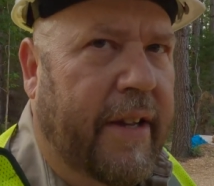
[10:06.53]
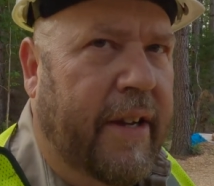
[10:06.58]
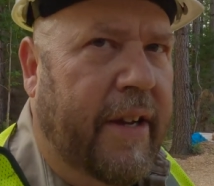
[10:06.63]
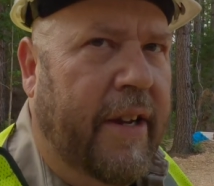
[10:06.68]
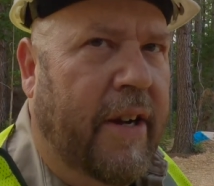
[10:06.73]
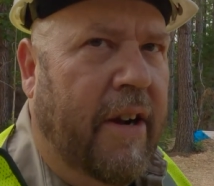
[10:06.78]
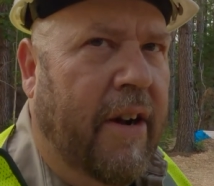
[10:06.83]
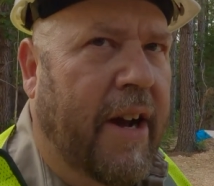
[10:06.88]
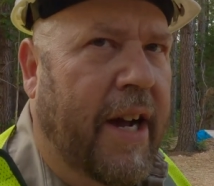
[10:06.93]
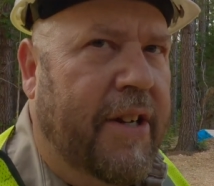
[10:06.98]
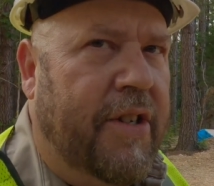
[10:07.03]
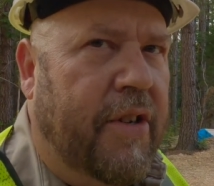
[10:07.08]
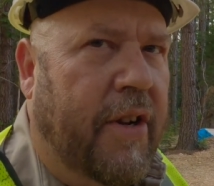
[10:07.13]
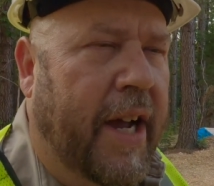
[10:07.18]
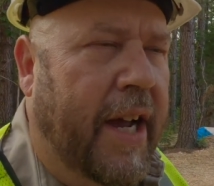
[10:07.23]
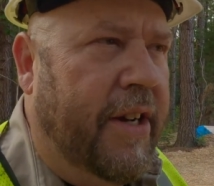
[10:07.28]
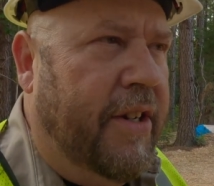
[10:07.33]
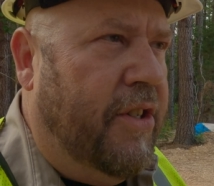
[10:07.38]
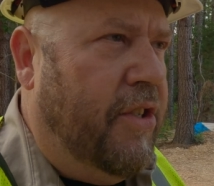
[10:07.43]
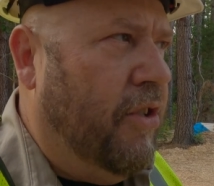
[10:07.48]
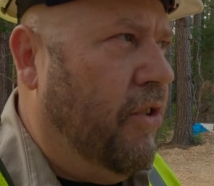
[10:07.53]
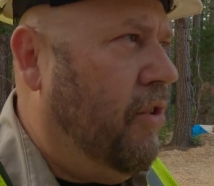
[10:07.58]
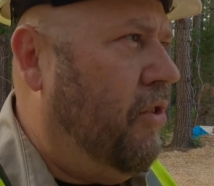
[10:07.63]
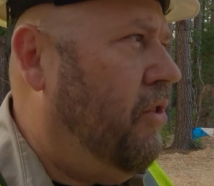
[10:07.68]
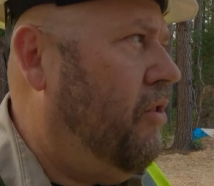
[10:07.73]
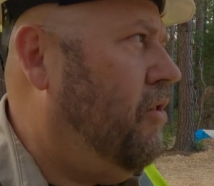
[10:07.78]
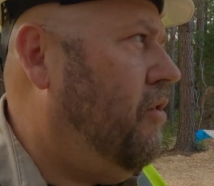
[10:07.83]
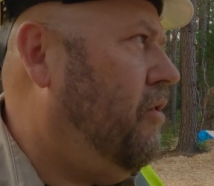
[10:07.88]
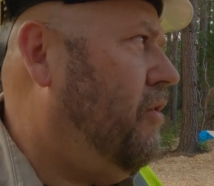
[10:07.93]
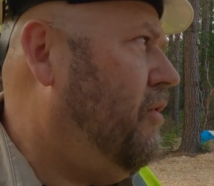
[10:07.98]
I tried
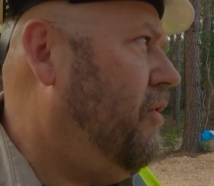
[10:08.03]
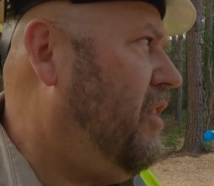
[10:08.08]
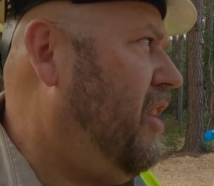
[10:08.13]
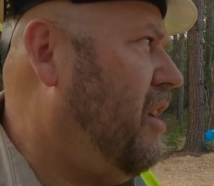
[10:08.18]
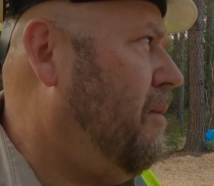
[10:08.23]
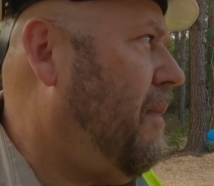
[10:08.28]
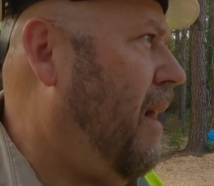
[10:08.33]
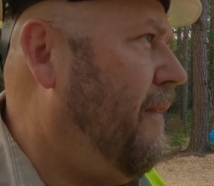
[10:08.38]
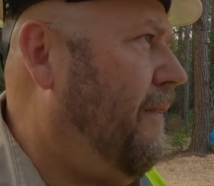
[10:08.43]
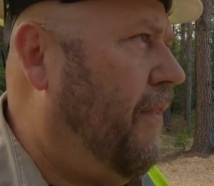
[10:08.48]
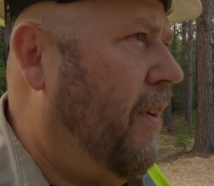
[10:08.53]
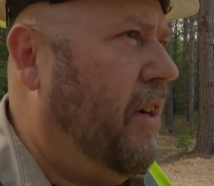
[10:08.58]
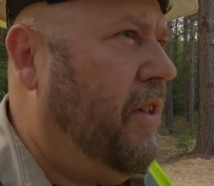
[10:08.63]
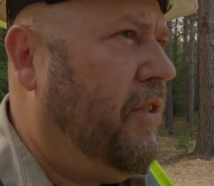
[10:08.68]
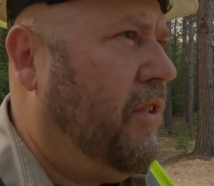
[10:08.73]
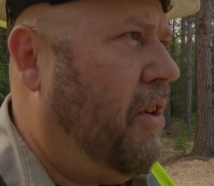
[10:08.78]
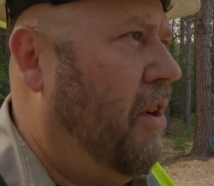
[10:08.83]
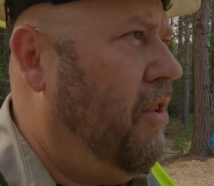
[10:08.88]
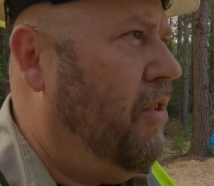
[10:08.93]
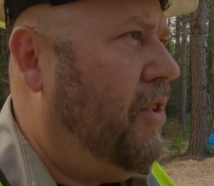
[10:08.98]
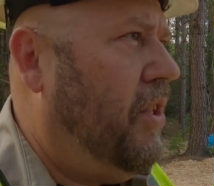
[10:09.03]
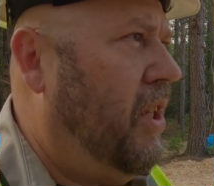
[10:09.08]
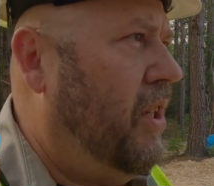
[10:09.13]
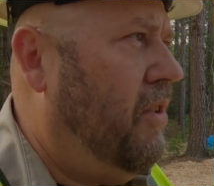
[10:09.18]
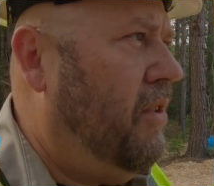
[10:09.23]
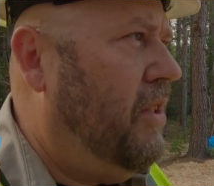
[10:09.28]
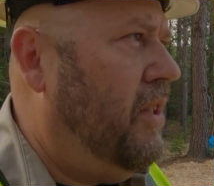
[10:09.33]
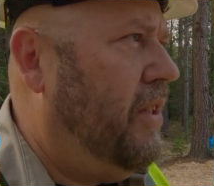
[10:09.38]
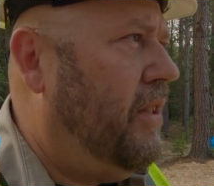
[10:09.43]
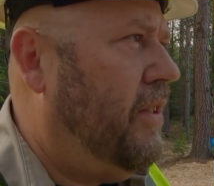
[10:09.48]
to, my first
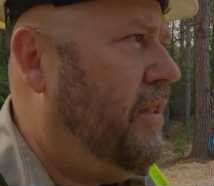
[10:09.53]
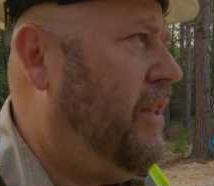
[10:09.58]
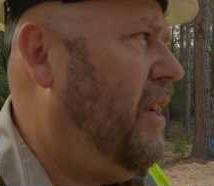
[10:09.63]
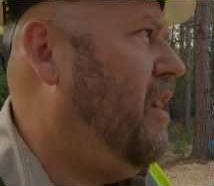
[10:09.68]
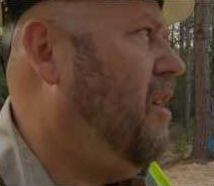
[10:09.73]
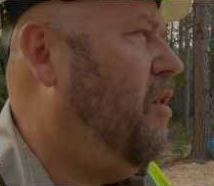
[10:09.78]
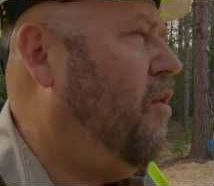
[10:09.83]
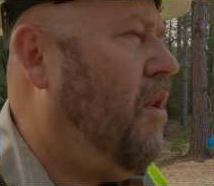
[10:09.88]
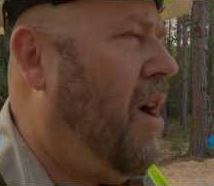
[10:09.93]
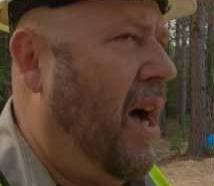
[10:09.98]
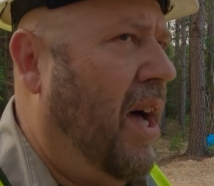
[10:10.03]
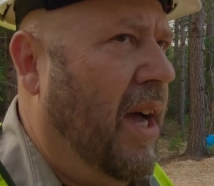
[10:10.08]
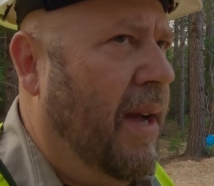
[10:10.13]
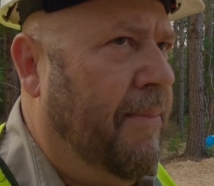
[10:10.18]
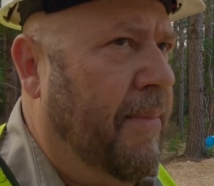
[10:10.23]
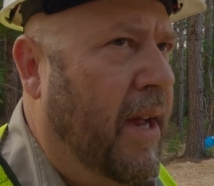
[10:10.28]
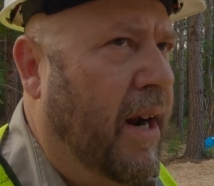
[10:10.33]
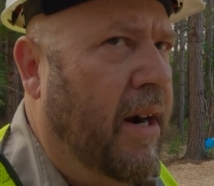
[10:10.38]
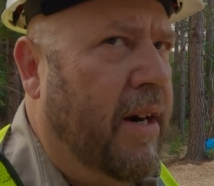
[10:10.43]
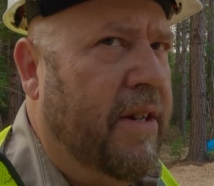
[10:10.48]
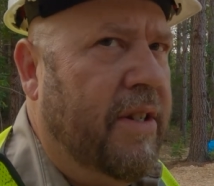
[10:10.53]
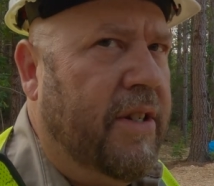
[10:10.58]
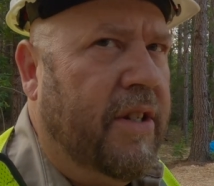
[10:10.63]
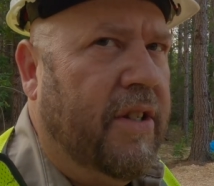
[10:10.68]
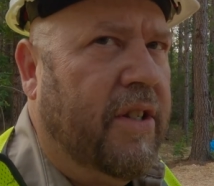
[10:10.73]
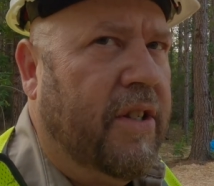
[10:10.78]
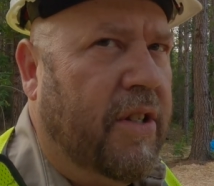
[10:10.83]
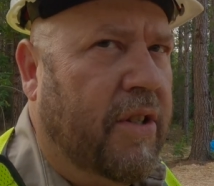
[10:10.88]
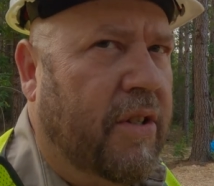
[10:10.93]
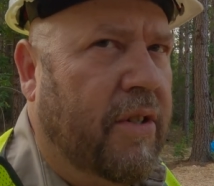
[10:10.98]
go-to is, while I'm there is
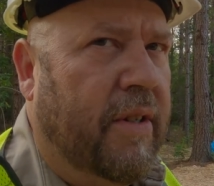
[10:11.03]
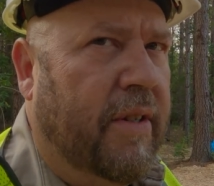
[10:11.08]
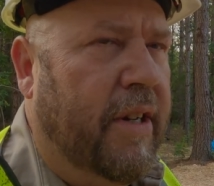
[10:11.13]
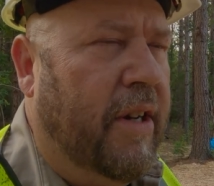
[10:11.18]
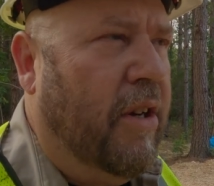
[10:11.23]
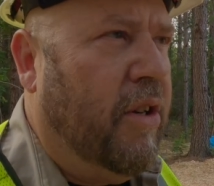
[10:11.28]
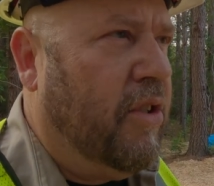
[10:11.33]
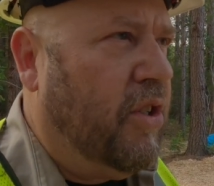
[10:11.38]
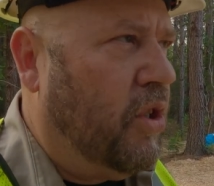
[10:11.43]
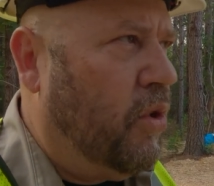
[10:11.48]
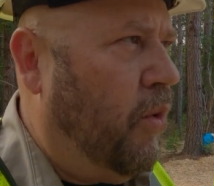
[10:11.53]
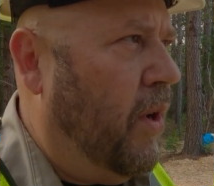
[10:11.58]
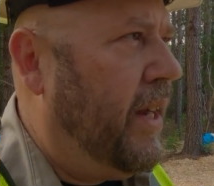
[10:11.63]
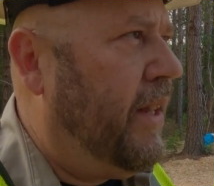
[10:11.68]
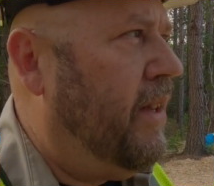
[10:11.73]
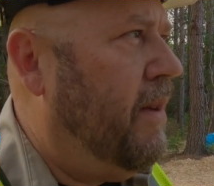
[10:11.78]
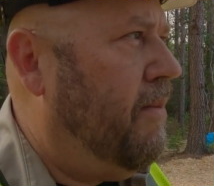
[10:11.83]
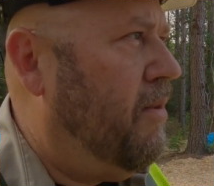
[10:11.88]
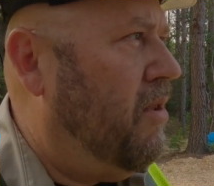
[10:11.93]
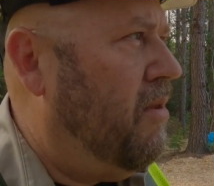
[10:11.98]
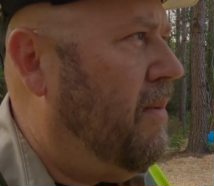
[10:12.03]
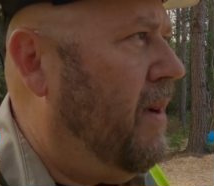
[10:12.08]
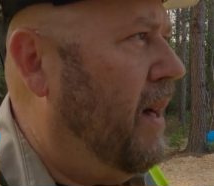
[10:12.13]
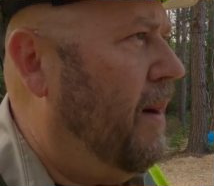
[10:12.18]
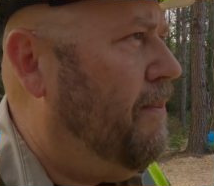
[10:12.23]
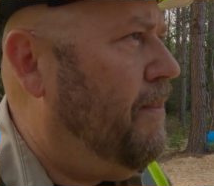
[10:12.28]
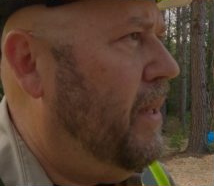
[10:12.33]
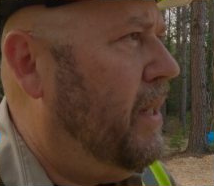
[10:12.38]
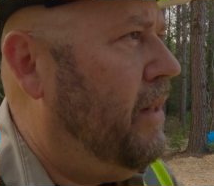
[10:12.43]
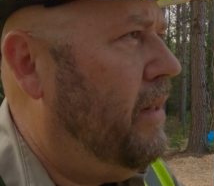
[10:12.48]
just, swing the boom
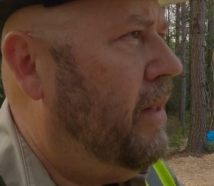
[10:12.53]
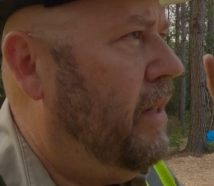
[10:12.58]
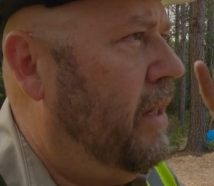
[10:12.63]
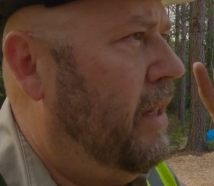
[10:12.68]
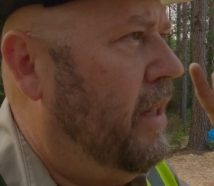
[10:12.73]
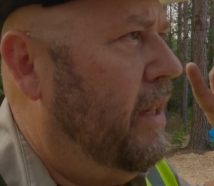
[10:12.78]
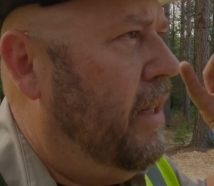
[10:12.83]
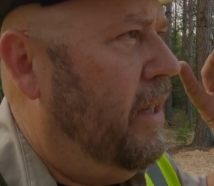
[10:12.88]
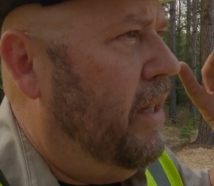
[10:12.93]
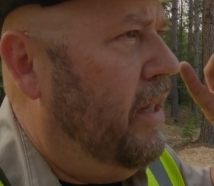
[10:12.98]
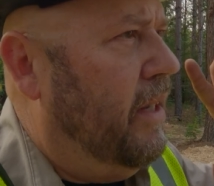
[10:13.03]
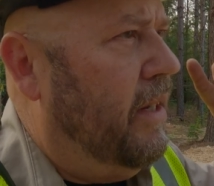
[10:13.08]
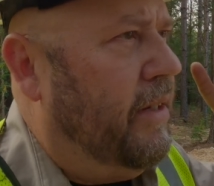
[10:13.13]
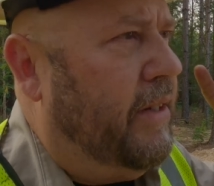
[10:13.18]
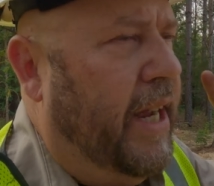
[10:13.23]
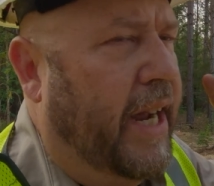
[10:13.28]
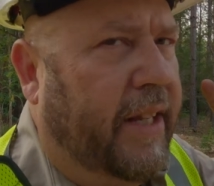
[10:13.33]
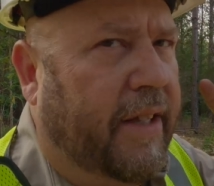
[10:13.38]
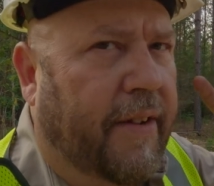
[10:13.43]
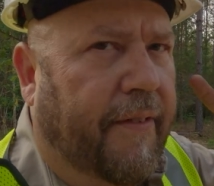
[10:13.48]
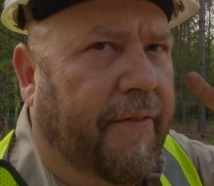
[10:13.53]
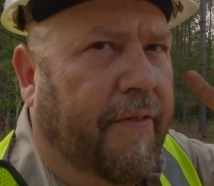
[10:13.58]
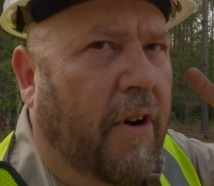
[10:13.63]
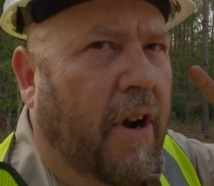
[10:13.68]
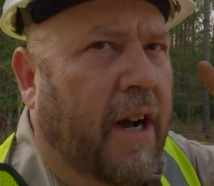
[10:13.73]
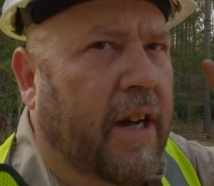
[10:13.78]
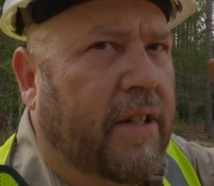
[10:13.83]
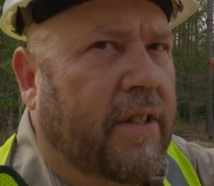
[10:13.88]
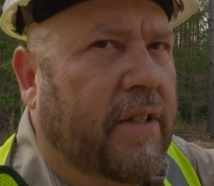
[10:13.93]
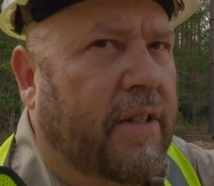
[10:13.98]
up and take the
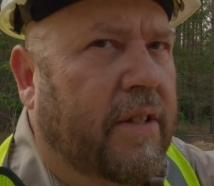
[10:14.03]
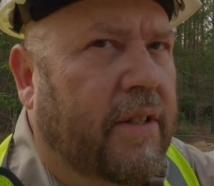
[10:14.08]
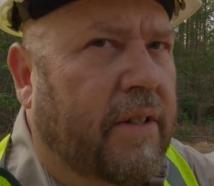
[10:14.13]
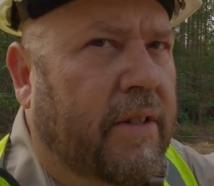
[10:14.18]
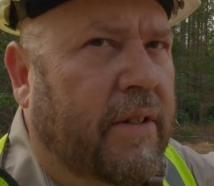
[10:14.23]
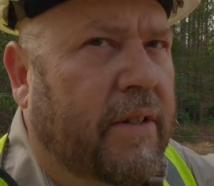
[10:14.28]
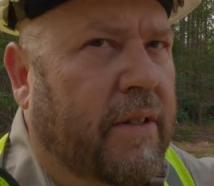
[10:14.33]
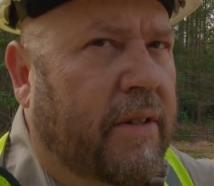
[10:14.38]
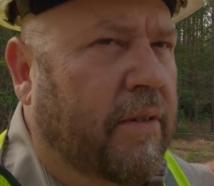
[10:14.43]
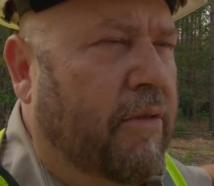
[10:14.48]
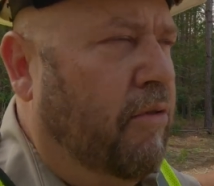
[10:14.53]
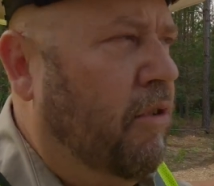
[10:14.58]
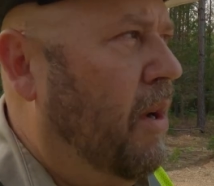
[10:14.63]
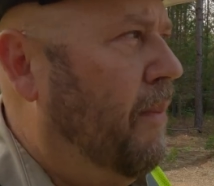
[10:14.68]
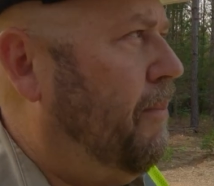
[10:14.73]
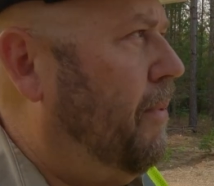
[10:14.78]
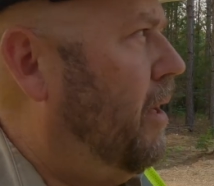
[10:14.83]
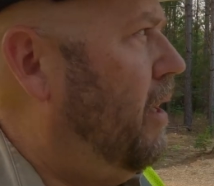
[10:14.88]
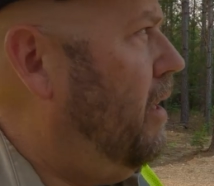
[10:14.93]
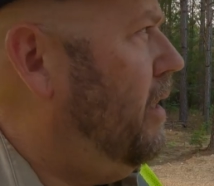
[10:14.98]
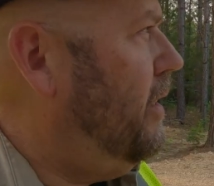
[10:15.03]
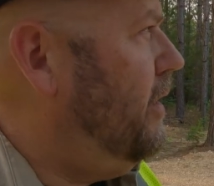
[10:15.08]
frost ripper